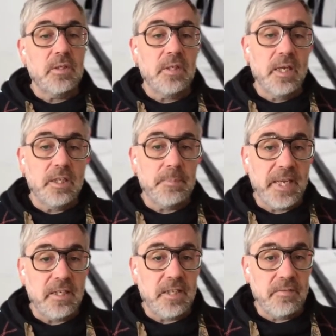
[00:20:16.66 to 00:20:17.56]
Let's
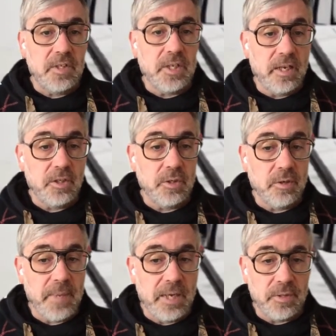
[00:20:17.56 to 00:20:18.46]
take a look at two
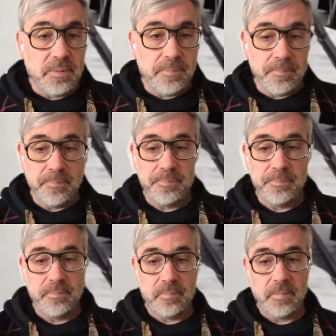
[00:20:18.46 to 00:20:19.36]
examples
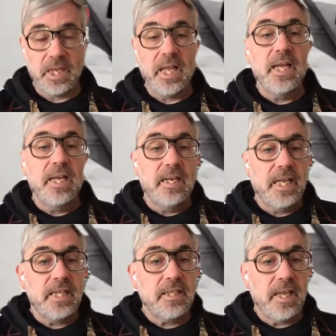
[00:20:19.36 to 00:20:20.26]
of designers that
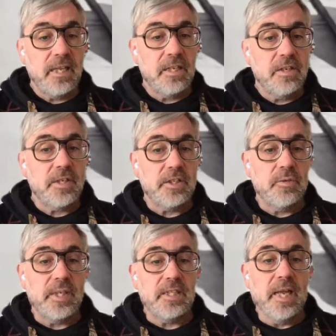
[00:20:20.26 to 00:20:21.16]
I would
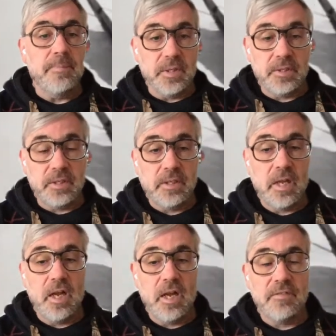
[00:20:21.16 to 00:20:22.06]
consider to be
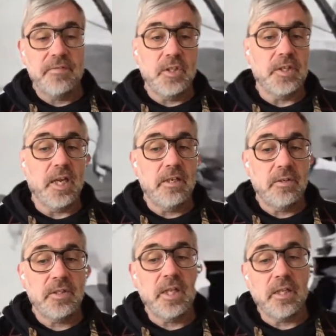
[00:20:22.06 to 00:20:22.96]
speculative.
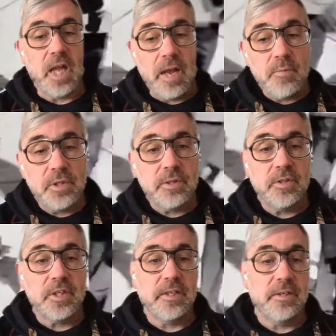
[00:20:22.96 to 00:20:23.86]

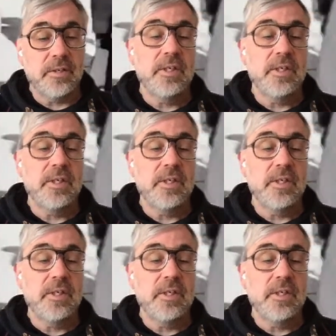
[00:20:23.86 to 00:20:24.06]
First one,